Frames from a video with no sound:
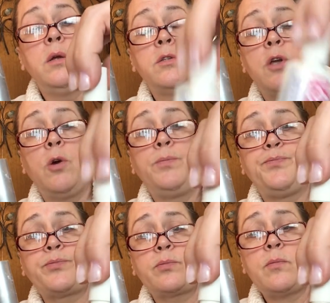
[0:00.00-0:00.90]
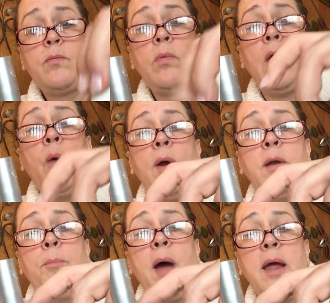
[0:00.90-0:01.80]
So I wound
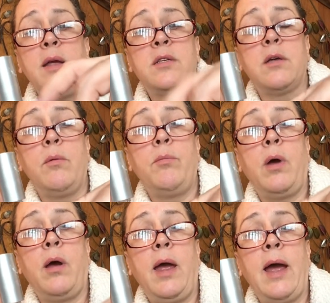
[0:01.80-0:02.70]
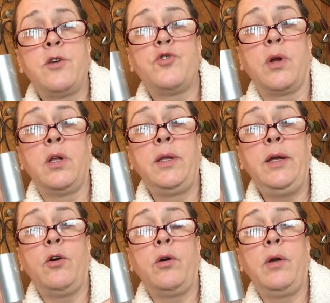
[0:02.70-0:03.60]
up buying some extra
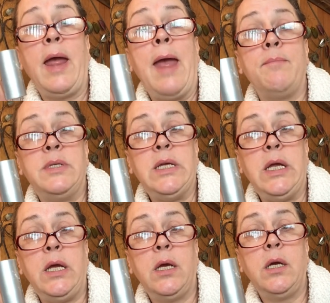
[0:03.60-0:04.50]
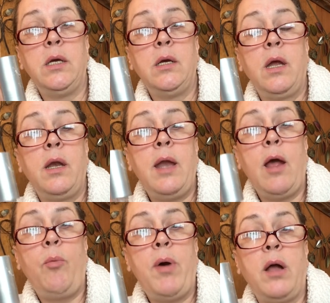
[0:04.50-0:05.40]
clear, empty
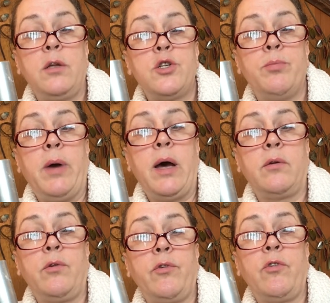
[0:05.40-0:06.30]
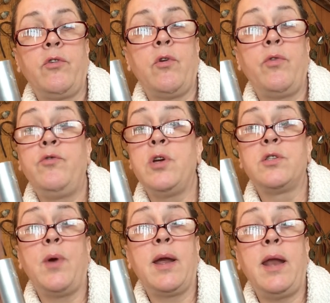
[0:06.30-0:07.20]
nail polish bottles, so
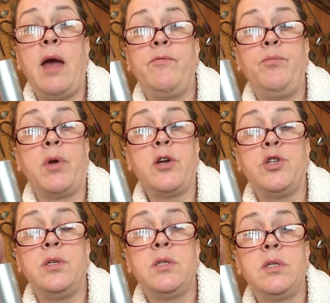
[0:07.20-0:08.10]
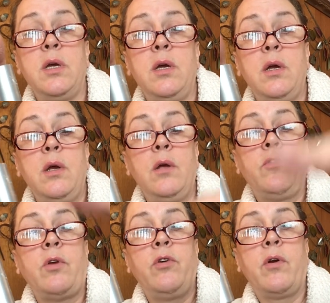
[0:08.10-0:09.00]
just so I could have brushes.
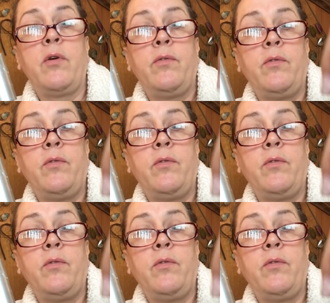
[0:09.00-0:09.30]
So I took